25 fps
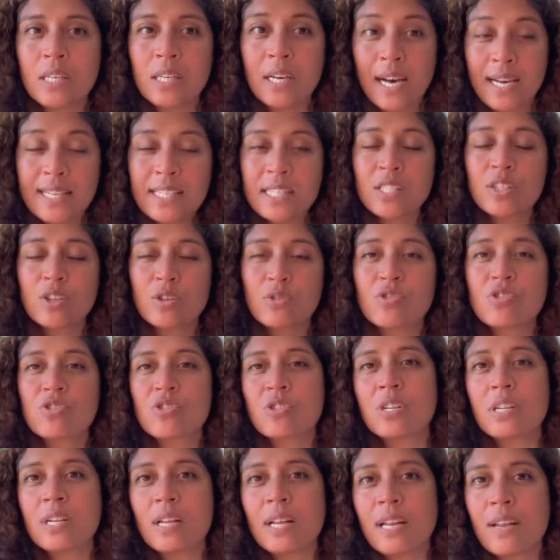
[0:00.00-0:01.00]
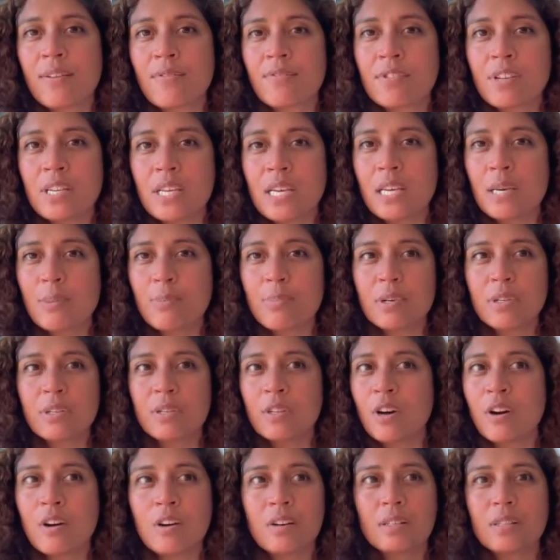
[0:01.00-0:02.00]
I did go to Trinidad every year, but
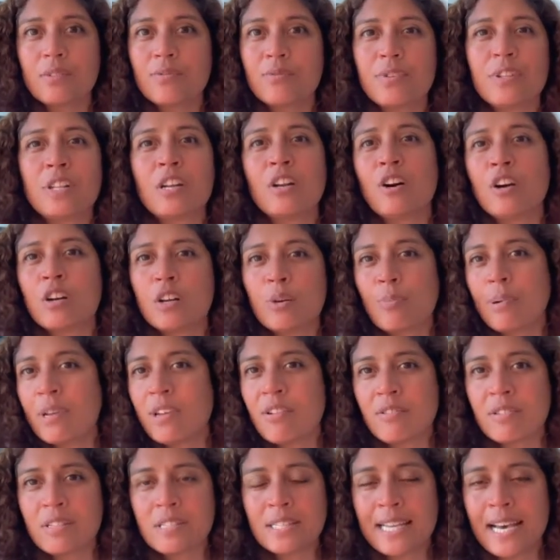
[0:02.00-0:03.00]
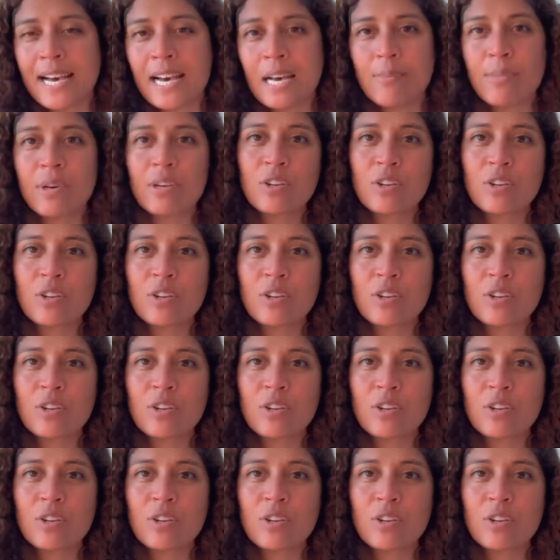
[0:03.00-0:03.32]
not for the long periods of time.